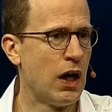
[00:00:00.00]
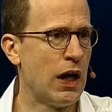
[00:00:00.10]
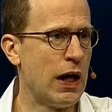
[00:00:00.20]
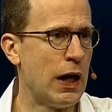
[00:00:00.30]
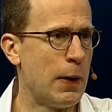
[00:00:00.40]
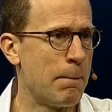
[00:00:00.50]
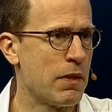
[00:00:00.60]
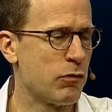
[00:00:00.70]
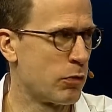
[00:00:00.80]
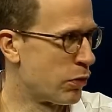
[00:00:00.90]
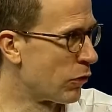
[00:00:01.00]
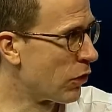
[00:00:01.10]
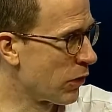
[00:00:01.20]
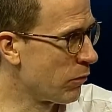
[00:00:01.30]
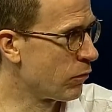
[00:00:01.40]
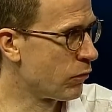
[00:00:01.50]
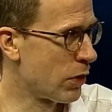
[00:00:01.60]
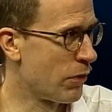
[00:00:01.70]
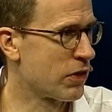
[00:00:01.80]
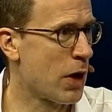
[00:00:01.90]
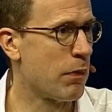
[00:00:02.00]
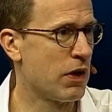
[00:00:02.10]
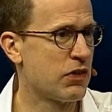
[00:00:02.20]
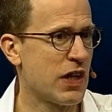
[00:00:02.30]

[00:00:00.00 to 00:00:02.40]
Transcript: um, for profit, profit companies,